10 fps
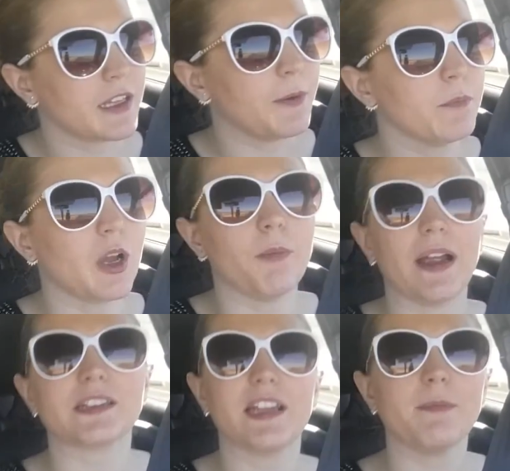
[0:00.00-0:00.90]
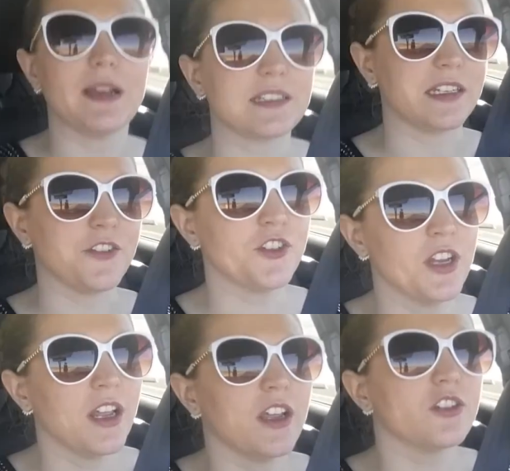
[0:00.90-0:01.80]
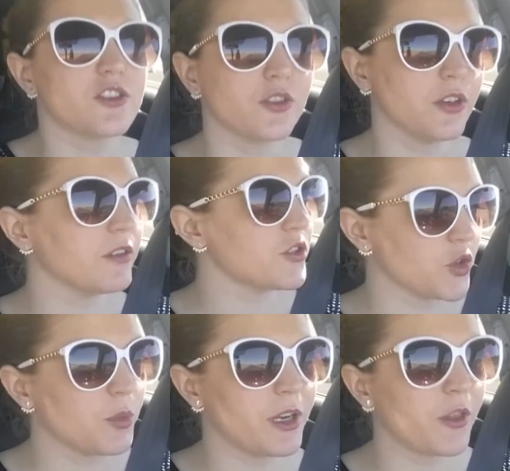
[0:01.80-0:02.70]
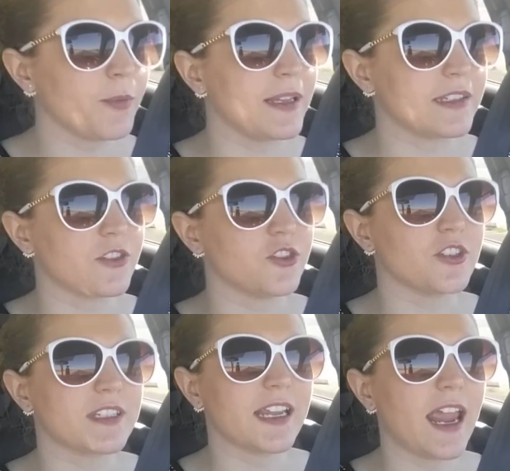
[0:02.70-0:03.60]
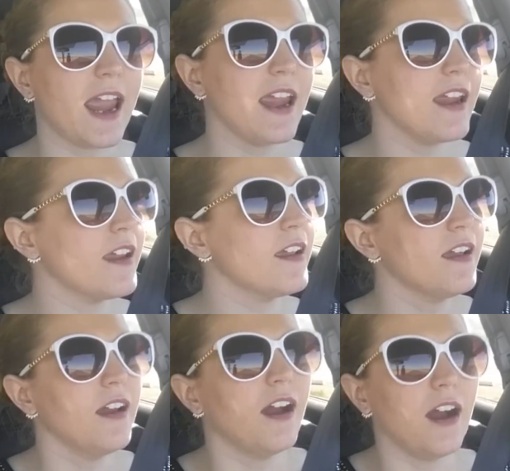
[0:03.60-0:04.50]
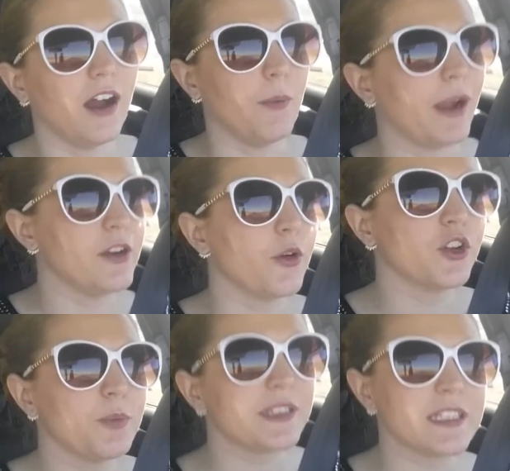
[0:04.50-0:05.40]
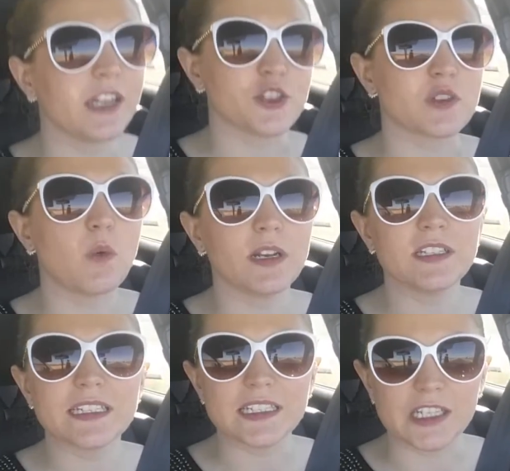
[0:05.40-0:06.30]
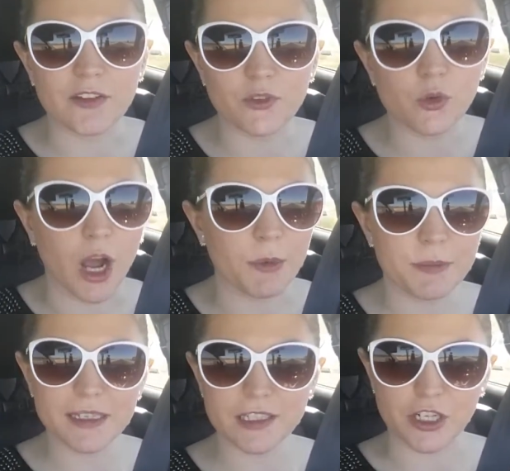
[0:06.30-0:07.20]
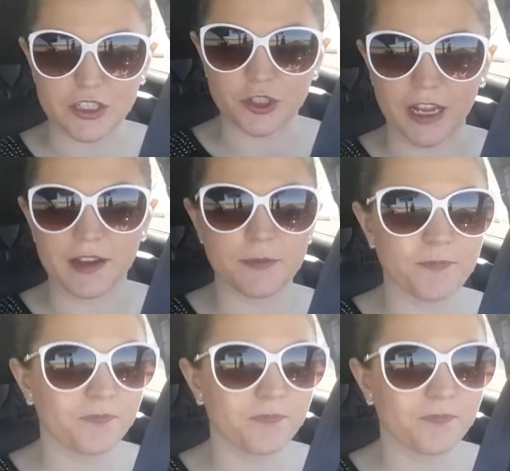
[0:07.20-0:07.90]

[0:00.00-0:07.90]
to them, come back to that message, shoot them another message and just say, hey, I know you're busy, I just wanted to see if you got my message yesterday.